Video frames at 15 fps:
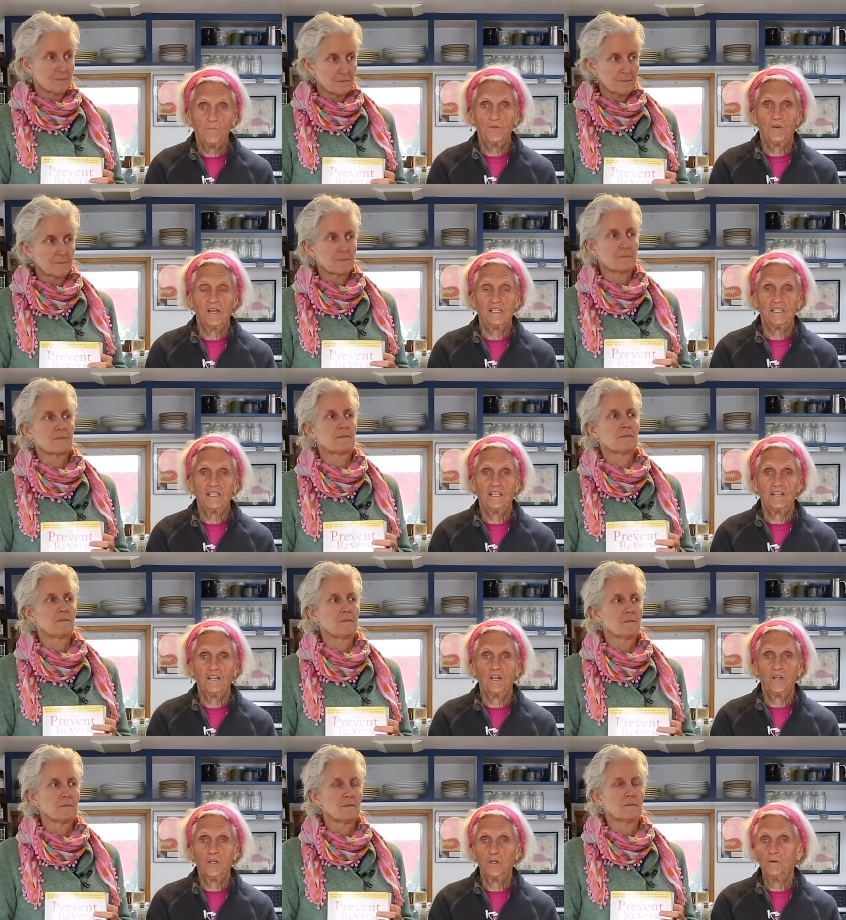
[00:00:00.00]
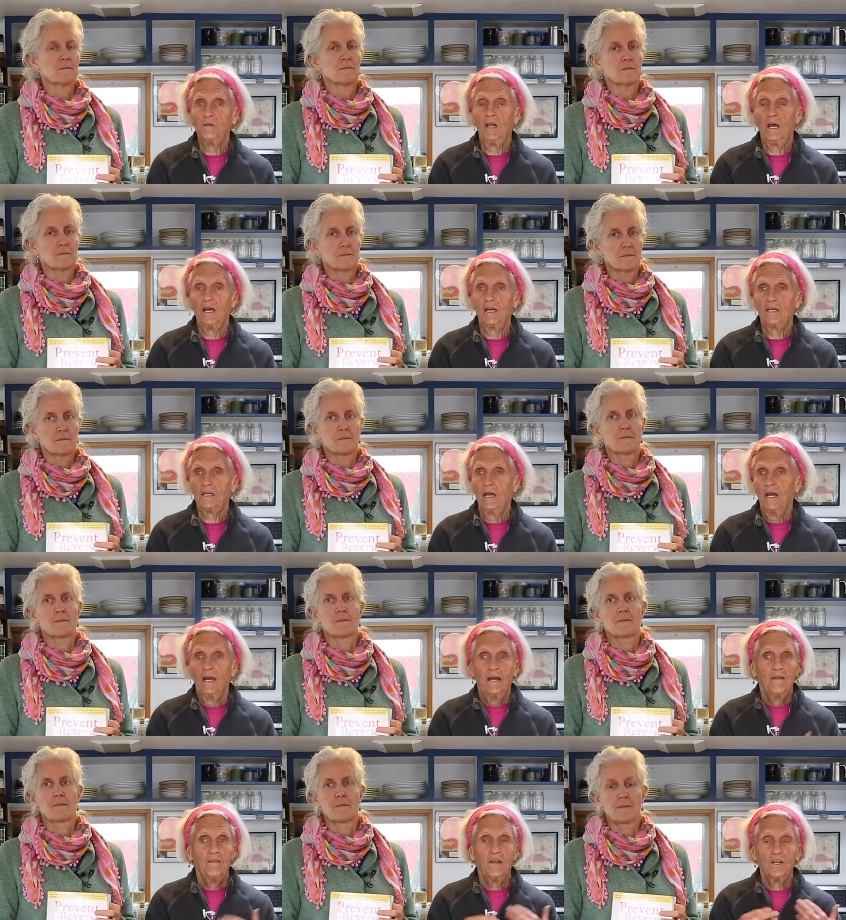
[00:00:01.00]
Speaker 1: dressing that you like,
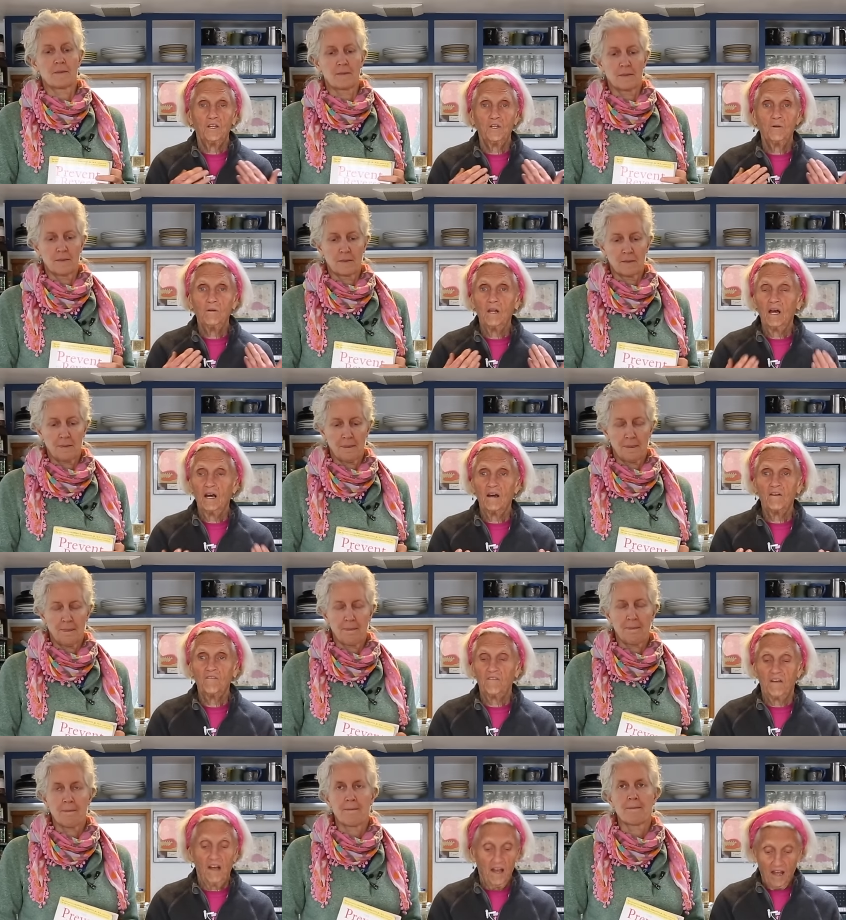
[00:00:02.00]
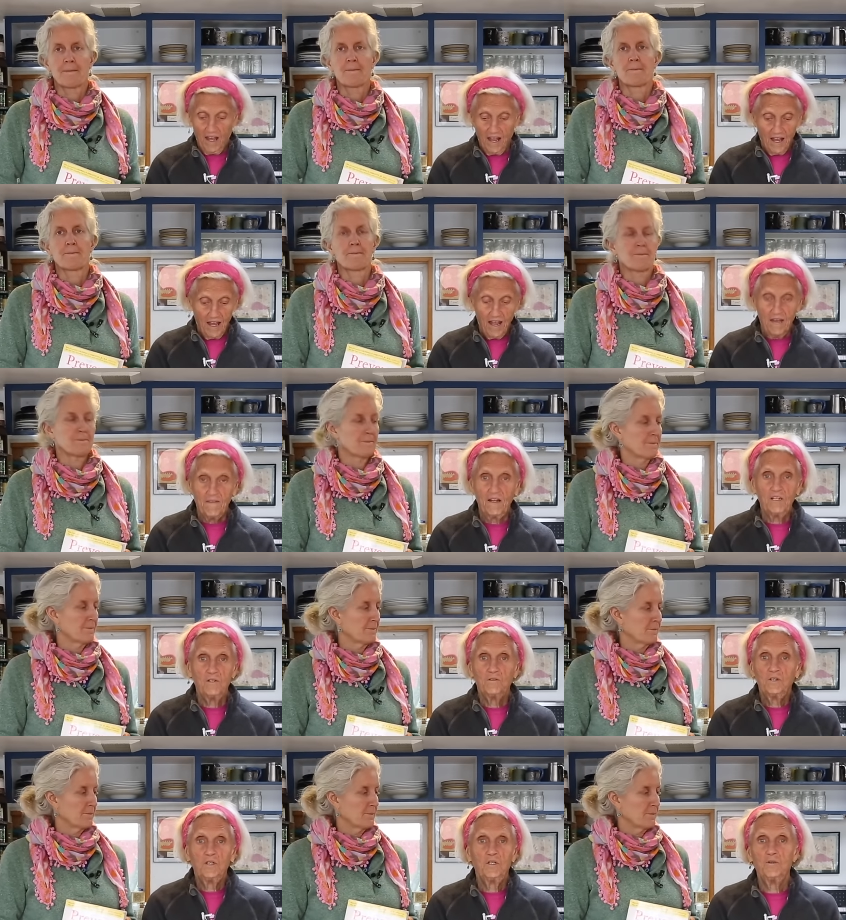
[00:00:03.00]
that you love, and that you
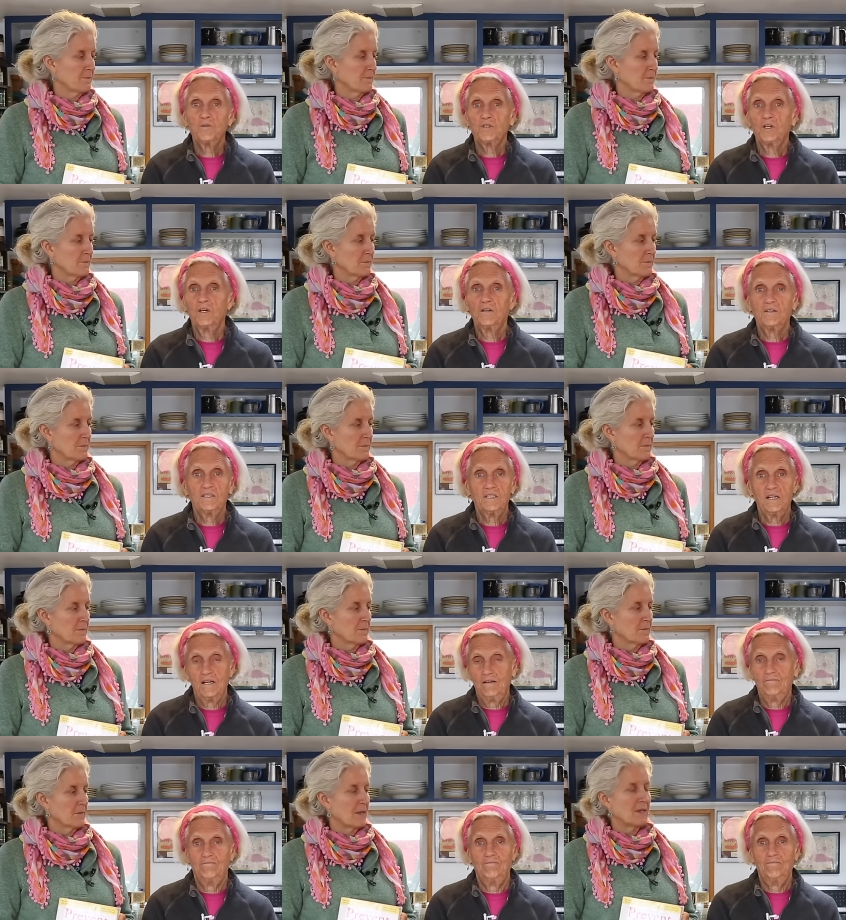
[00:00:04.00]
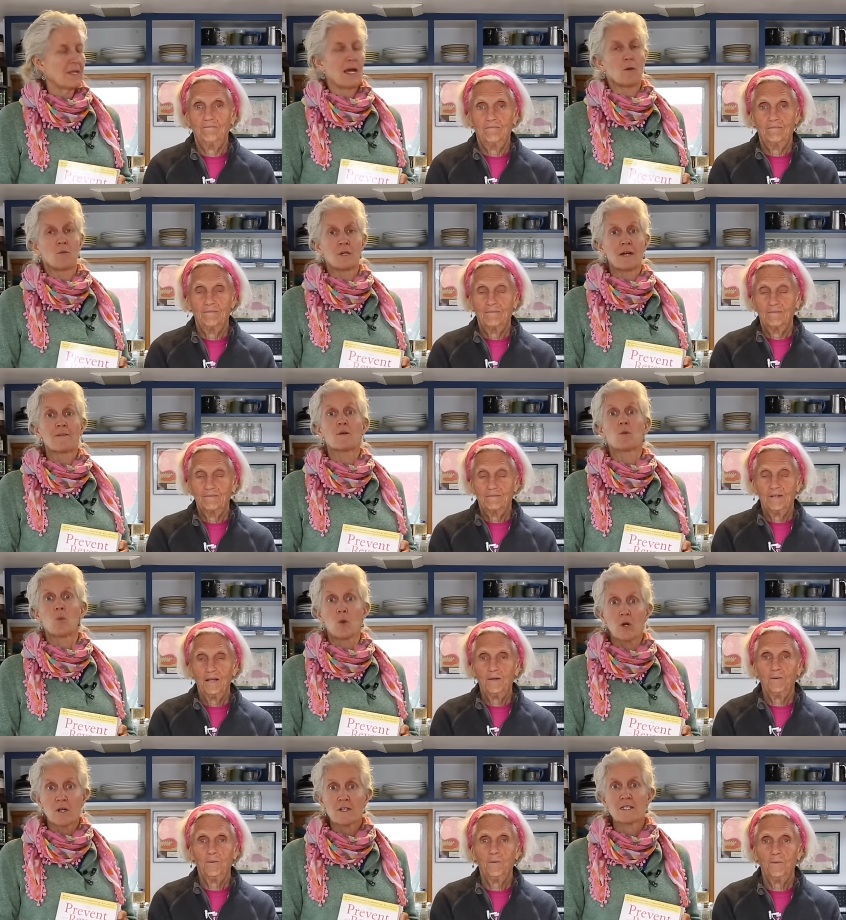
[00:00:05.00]
can use all the
Speaker 2: time. Yeah, whatever
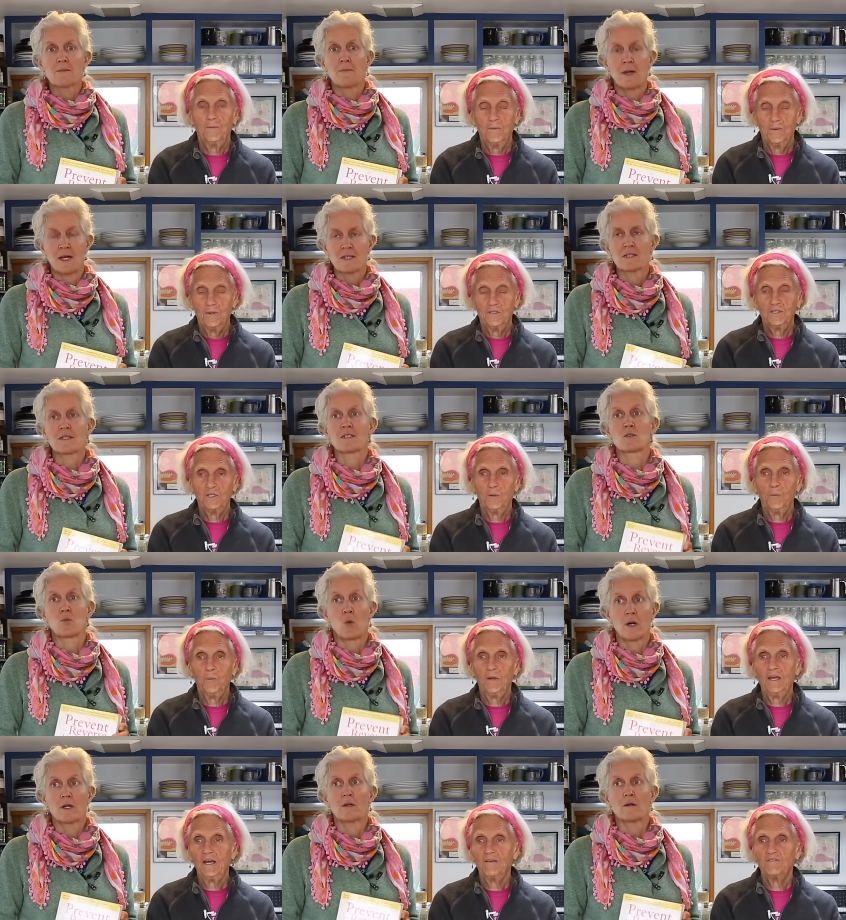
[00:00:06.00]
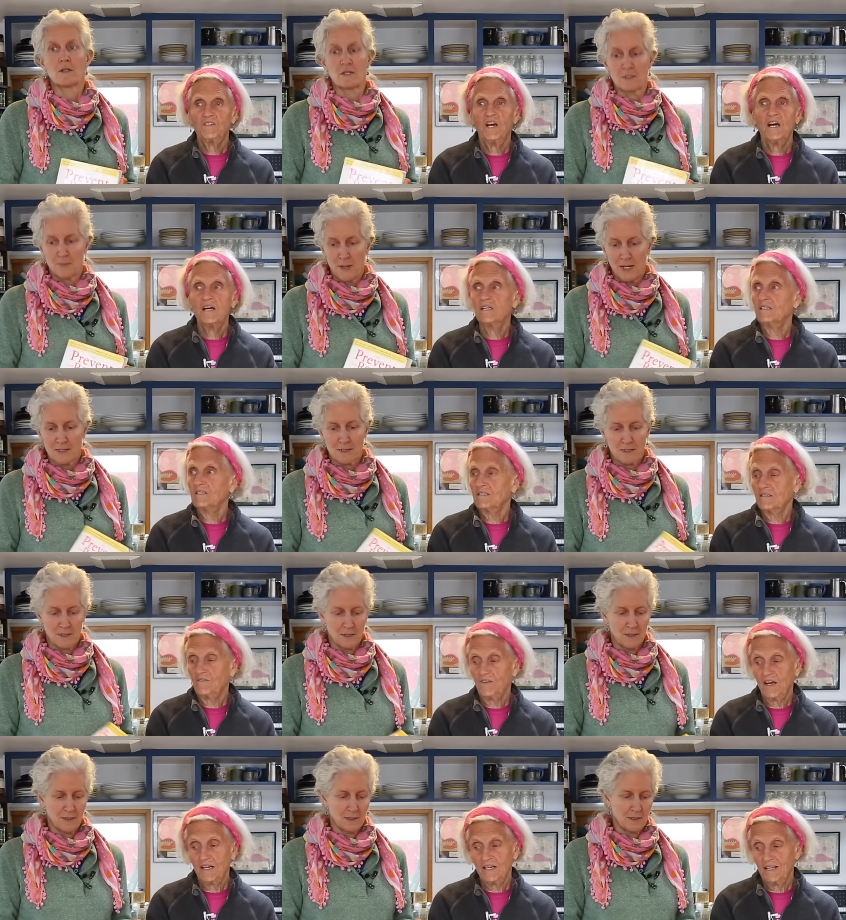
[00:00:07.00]
works best. So we have tons of
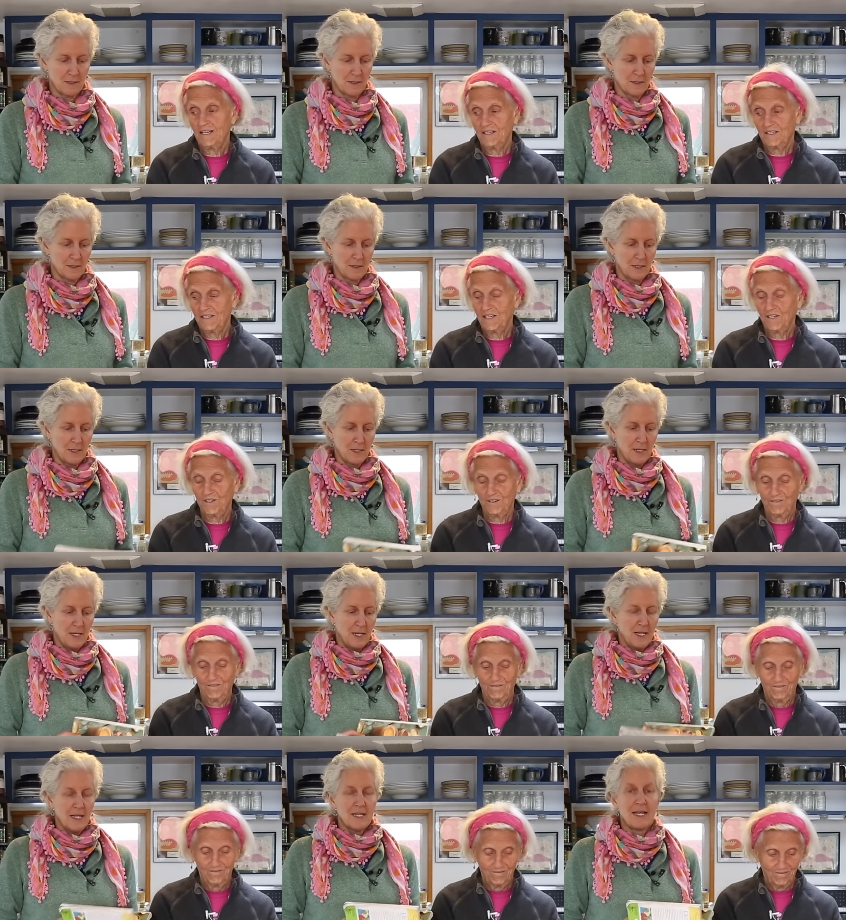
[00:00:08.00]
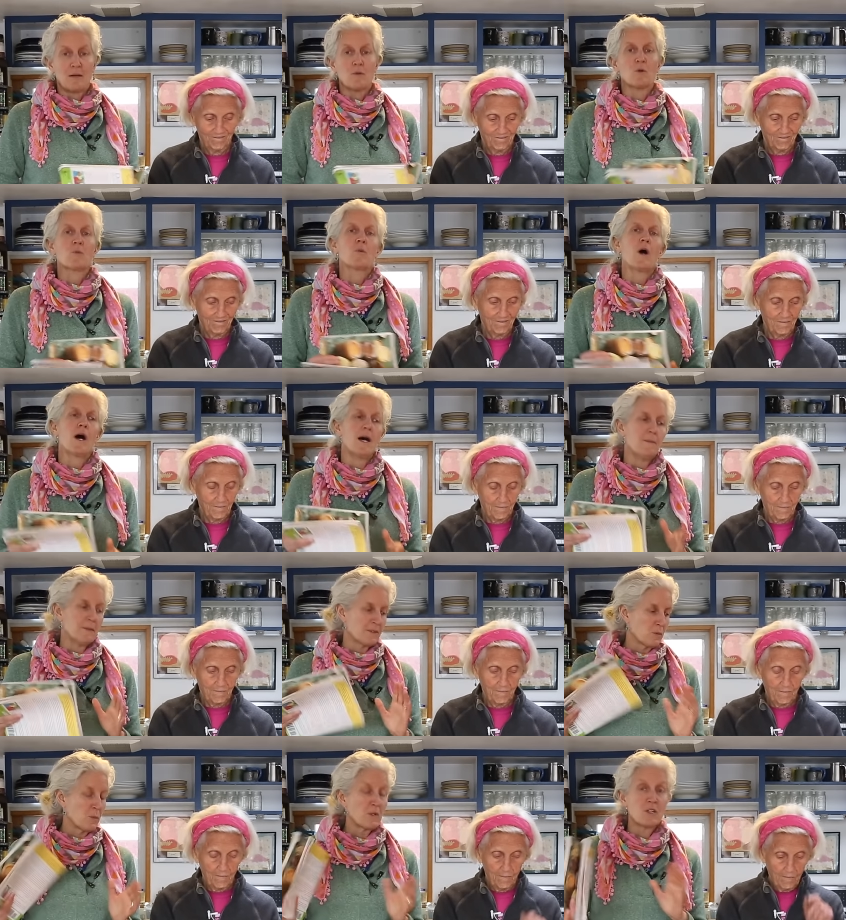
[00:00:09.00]
Speaker 1: ideas here.
Speaker 2: Yeah, well, um,
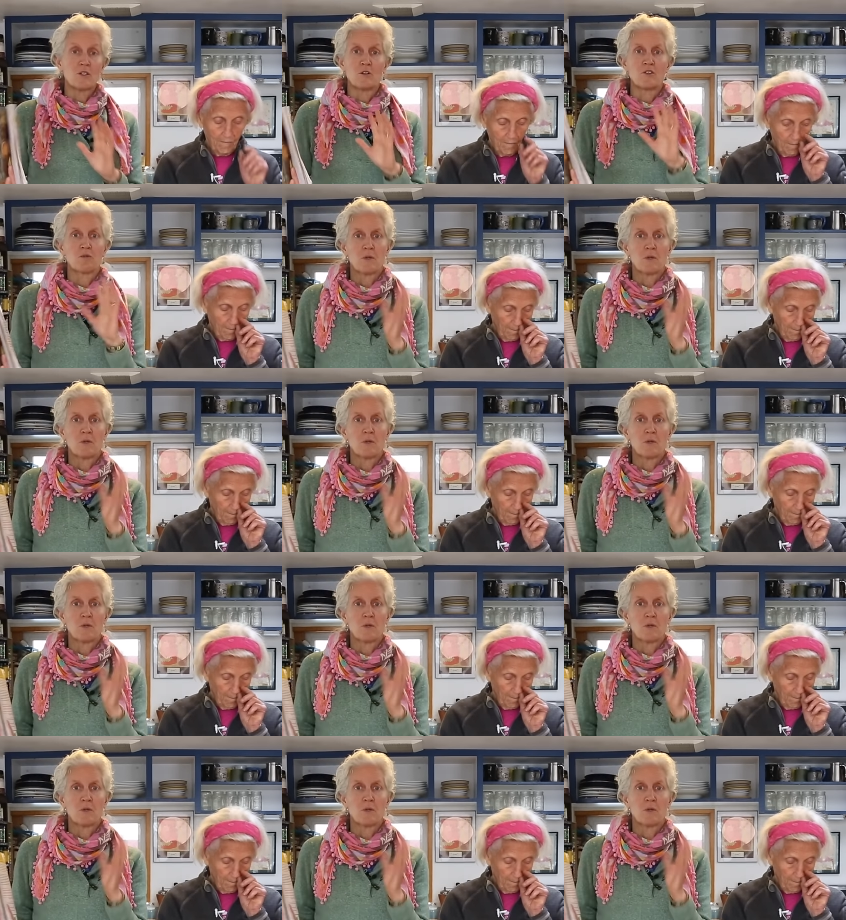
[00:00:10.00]
so we're going to